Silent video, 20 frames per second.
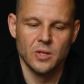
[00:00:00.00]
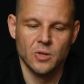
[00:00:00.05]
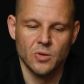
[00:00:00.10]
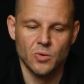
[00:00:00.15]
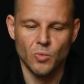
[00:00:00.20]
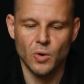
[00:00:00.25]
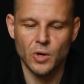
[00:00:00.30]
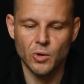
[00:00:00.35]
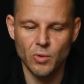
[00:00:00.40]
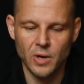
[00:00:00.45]

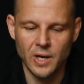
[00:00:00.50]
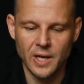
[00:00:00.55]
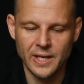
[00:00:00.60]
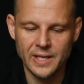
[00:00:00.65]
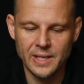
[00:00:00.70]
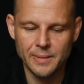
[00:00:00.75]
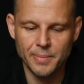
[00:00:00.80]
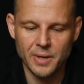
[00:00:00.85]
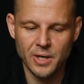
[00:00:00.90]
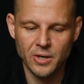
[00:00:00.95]
What do I like
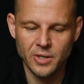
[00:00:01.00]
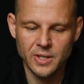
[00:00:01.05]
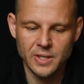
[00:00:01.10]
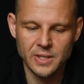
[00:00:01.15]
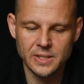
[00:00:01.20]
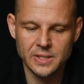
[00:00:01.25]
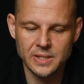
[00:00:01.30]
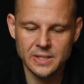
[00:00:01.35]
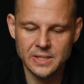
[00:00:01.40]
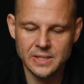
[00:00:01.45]
about
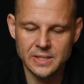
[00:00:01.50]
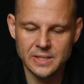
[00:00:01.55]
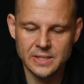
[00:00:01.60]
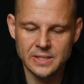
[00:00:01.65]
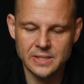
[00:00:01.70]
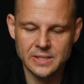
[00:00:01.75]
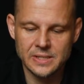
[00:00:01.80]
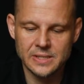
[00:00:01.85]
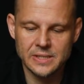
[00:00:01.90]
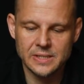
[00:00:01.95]
it?
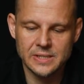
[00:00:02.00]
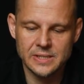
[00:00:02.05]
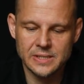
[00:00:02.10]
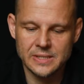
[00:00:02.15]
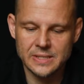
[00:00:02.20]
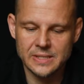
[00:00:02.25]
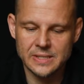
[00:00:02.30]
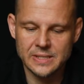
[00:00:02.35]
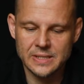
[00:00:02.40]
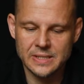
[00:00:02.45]

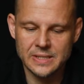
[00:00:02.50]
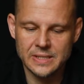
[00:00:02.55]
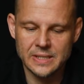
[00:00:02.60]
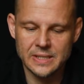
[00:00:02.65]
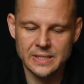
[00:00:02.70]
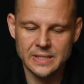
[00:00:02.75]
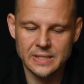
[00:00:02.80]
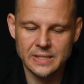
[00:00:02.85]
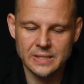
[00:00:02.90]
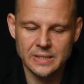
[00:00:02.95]
It's
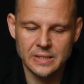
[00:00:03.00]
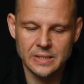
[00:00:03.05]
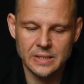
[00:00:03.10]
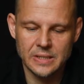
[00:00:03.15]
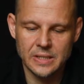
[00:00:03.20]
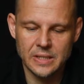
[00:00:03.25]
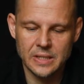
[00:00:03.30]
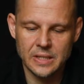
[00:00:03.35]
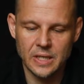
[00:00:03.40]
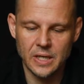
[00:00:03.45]

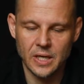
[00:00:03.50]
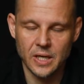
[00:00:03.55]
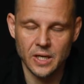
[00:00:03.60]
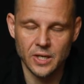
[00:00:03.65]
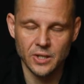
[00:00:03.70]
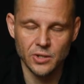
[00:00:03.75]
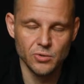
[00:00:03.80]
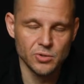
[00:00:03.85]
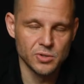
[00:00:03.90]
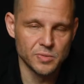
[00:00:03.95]
a
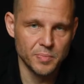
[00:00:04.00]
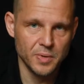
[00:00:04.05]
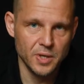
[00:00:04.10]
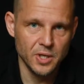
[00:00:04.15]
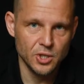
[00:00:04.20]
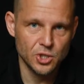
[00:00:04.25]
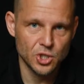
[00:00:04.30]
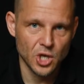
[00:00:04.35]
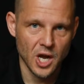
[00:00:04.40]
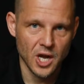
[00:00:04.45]

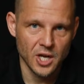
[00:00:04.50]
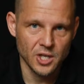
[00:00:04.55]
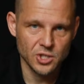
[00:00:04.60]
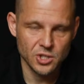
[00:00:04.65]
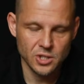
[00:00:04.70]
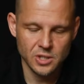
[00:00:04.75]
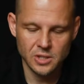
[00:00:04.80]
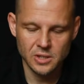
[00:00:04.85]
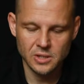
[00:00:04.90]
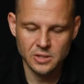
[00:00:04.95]
USB
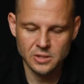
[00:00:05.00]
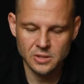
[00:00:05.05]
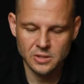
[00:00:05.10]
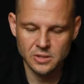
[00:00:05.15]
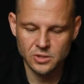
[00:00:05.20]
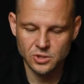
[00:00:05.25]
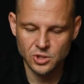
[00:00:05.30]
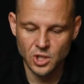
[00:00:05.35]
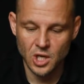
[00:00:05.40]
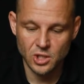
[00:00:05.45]

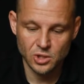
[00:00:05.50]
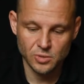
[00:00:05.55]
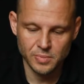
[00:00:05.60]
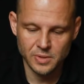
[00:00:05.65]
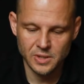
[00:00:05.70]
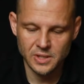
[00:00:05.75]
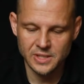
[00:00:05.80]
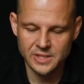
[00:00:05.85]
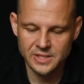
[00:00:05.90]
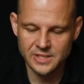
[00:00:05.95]

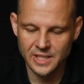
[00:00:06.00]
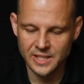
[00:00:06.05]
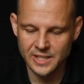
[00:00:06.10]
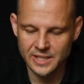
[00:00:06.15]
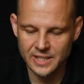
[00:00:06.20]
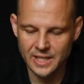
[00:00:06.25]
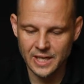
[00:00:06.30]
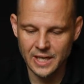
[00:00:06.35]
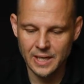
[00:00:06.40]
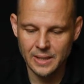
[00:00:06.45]
chargeable inside a
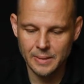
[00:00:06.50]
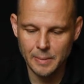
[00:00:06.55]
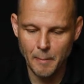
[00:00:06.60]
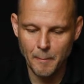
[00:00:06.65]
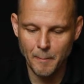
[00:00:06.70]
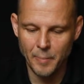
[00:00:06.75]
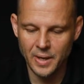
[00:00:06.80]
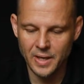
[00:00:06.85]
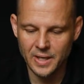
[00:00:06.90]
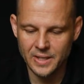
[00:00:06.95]
car,
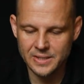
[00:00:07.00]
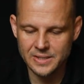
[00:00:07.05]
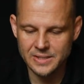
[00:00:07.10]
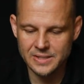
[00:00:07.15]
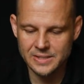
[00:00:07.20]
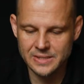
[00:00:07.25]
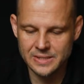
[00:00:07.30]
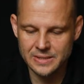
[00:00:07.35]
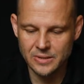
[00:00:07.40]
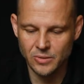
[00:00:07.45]

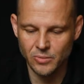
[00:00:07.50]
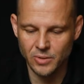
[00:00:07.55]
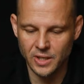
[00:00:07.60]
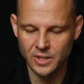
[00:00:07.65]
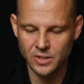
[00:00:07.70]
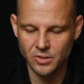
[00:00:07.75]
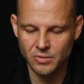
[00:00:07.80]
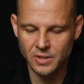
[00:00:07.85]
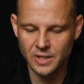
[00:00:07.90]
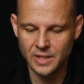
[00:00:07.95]
but what I
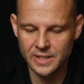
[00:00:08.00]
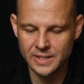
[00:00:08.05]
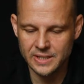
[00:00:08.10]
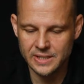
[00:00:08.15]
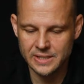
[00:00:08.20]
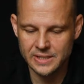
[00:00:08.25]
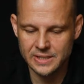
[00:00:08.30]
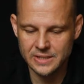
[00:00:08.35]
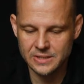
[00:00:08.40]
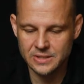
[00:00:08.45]
don't like
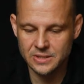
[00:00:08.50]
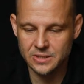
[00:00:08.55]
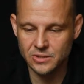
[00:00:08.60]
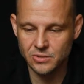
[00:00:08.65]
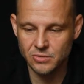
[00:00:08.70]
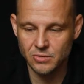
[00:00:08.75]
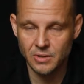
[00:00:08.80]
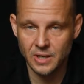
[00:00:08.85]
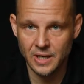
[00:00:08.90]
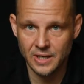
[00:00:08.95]
is
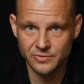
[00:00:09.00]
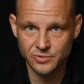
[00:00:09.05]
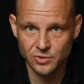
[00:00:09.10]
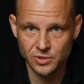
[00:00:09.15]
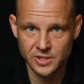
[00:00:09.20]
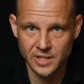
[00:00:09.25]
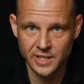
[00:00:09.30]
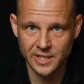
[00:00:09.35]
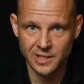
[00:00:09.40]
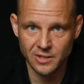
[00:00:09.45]
you have to
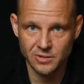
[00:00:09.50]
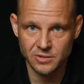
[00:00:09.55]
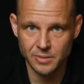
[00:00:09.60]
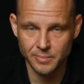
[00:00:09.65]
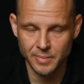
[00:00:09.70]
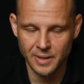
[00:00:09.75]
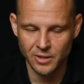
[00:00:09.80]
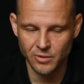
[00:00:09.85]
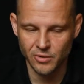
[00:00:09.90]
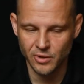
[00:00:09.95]
take out the
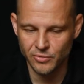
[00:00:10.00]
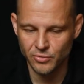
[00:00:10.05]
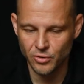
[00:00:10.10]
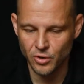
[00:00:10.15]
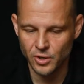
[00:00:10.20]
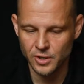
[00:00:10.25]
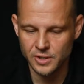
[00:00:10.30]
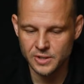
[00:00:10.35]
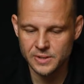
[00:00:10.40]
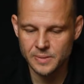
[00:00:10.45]
battery
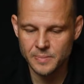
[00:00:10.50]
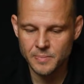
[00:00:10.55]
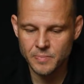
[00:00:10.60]
for it.